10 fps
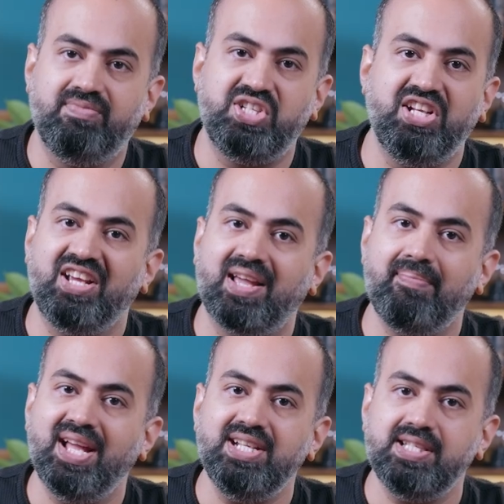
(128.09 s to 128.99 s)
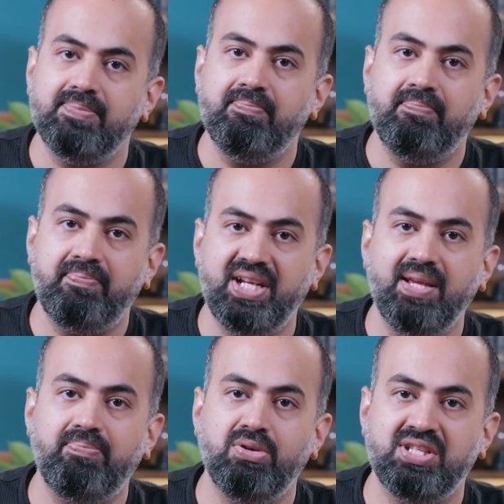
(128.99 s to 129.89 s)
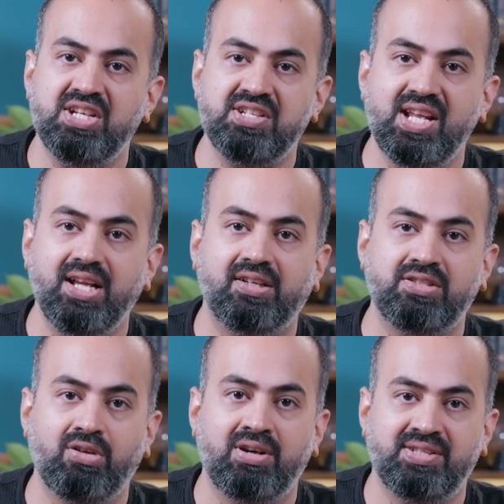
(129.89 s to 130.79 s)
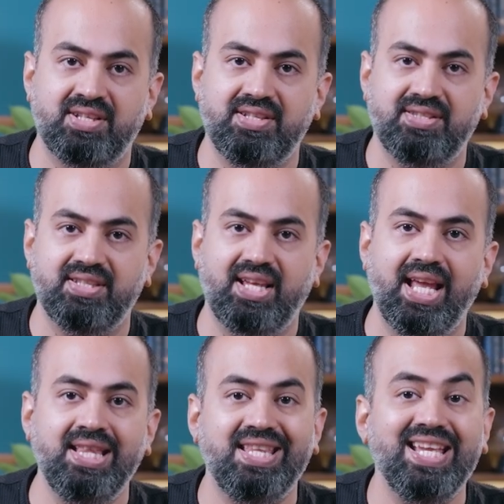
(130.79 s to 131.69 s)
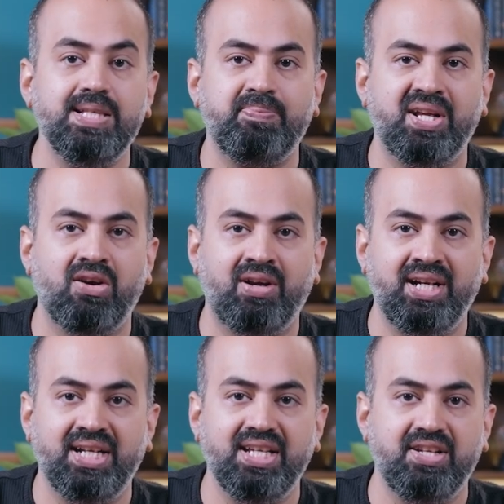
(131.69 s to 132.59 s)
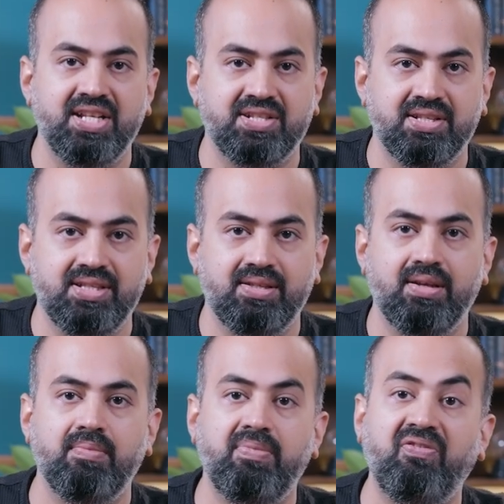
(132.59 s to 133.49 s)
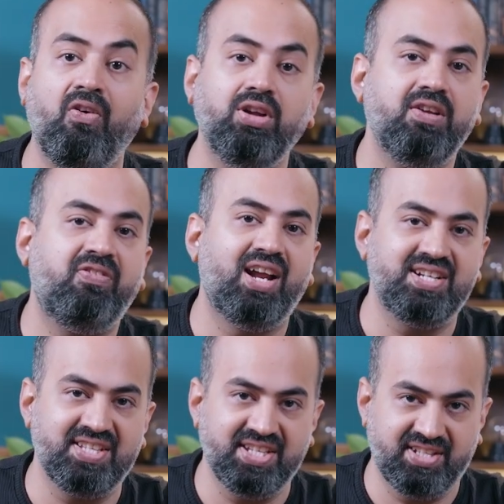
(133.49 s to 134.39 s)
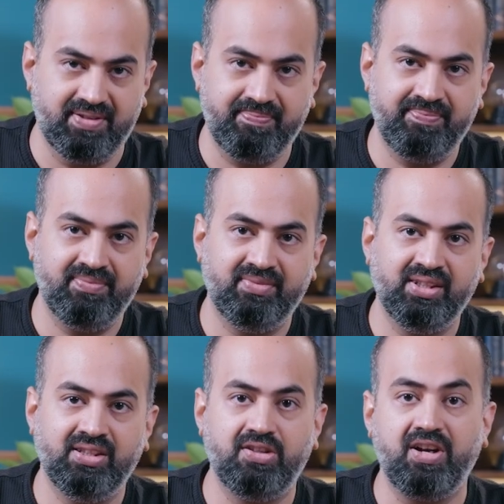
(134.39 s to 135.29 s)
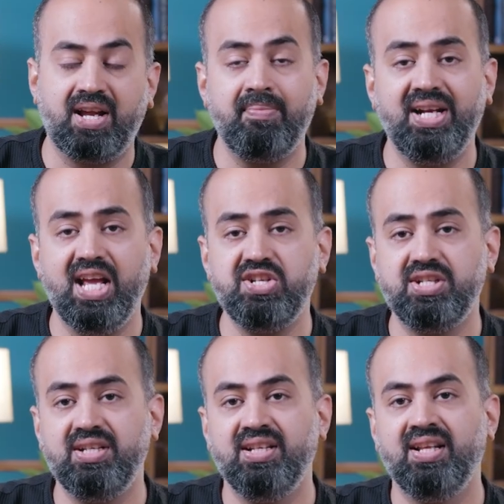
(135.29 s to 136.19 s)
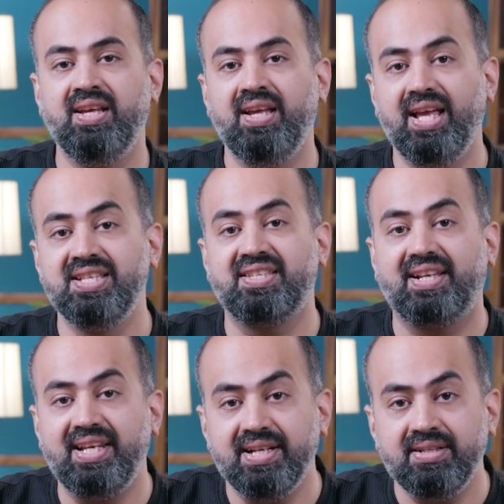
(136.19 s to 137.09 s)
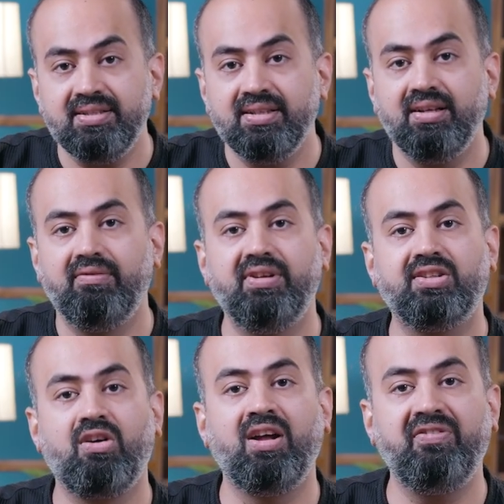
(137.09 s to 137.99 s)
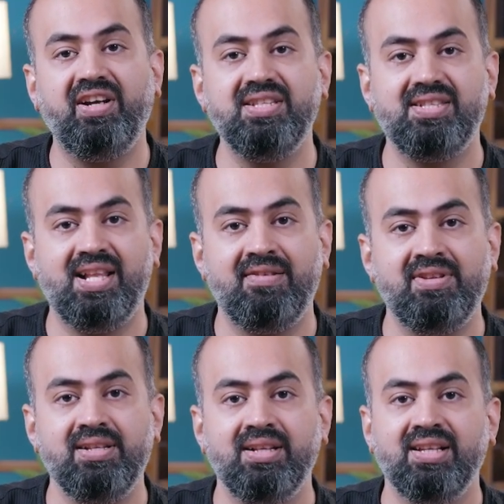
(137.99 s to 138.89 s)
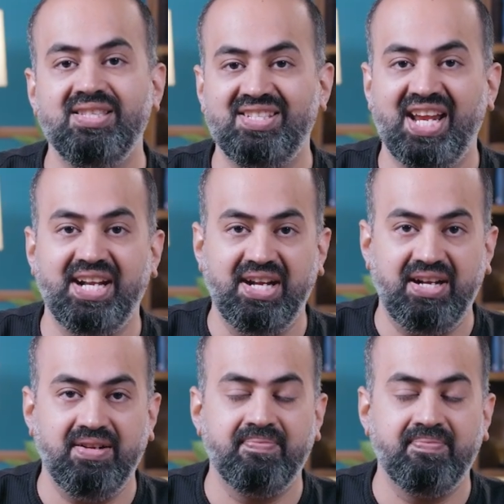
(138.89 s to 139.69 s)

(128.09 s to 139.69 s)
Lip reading: She recommends pre-positioning resources in these priority regions before the flood season. The recommendation is clear with confidence level stated.